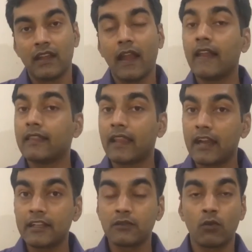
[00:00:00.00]
and
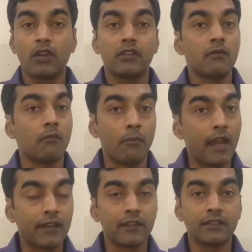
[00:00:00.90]
that is what
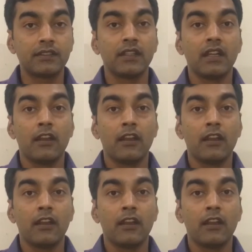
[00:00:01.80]
matters